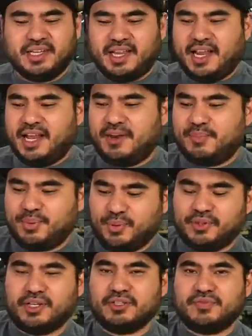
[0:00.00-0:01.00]
and
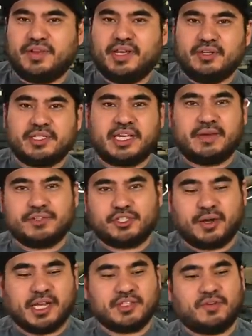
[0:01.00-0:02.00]
pulled those videos and gave us
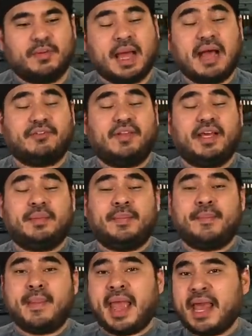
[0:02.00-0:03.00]
strikes for them after they had
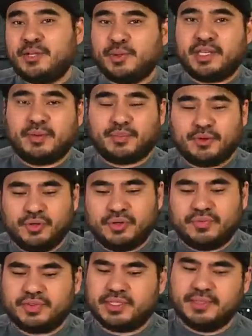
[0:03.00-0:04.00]
been manually
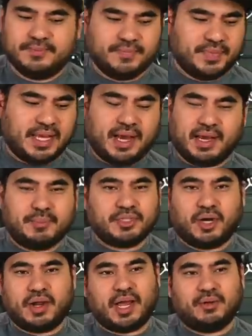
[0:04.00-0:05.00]
approved. Yeah, I'm
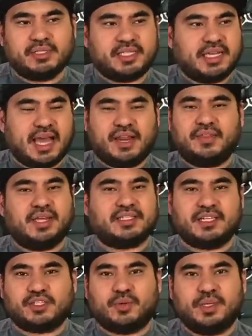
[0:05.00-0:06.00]
sorry, I don't see anything that
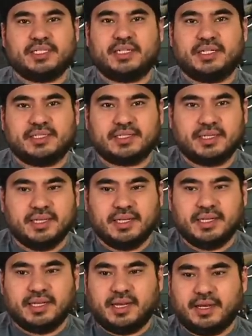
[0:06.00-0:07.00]
says coincidence.
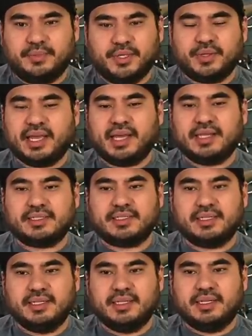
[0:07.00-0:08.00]
Um, you
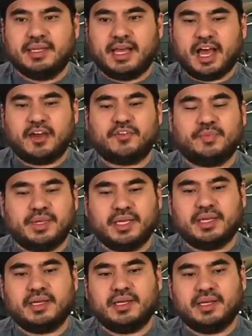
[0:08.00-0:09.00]
can't have
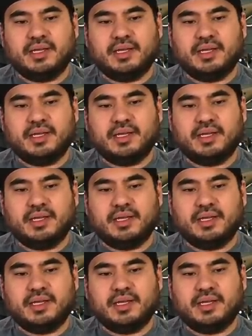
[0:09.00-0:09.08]
me